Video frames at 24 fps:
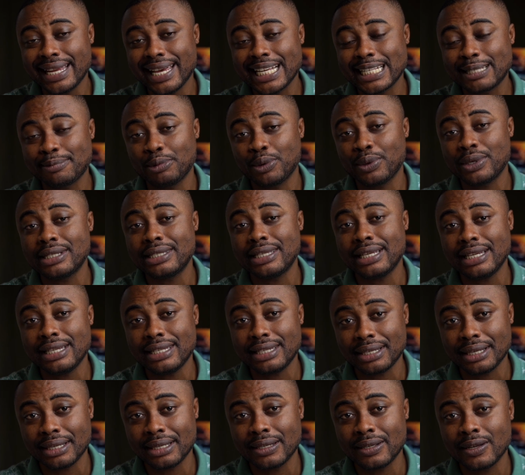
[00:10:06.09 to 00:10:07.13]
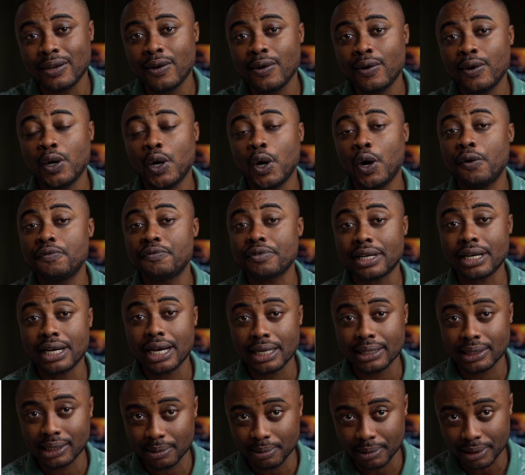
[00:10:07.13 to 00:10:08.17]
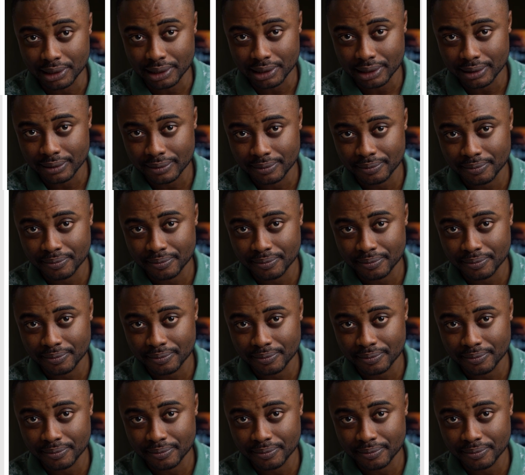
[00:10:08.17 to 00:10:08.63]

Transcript: exploitation of customers.